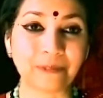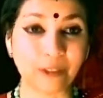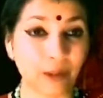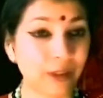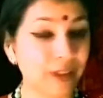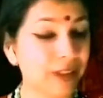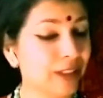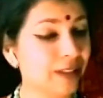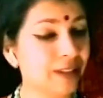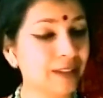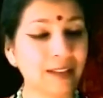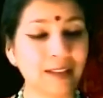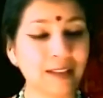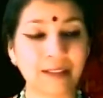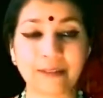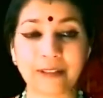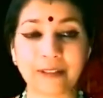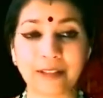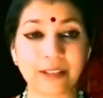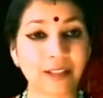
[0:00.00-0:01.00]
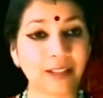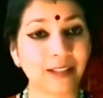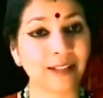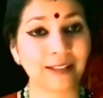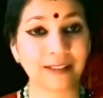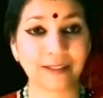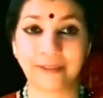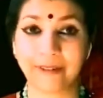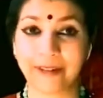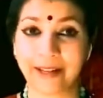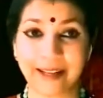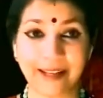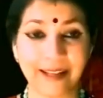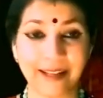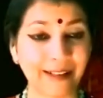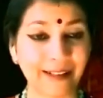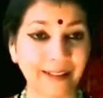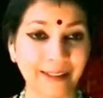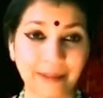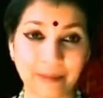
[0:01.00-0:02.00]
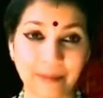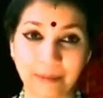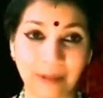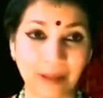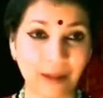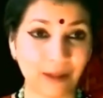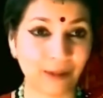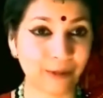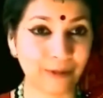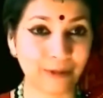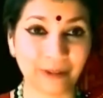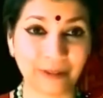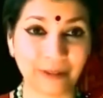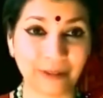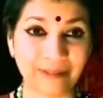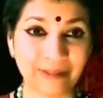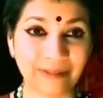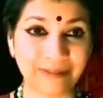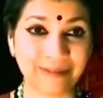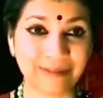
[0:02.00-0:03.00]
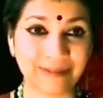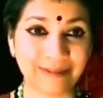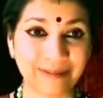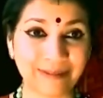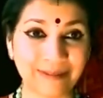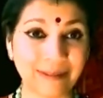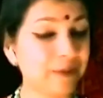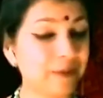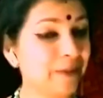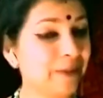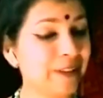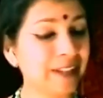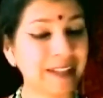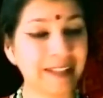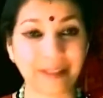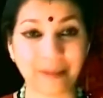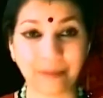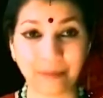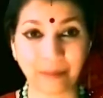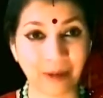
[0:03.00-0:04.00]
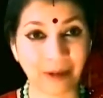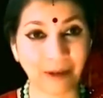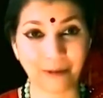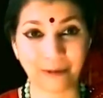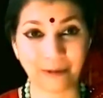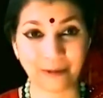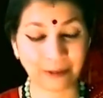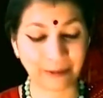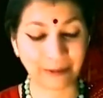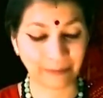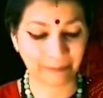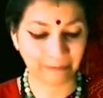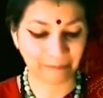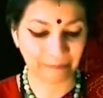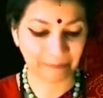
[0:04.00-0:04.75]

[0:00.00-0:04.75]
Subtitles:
Lord Indra's Vajra is very powerful, very powerful.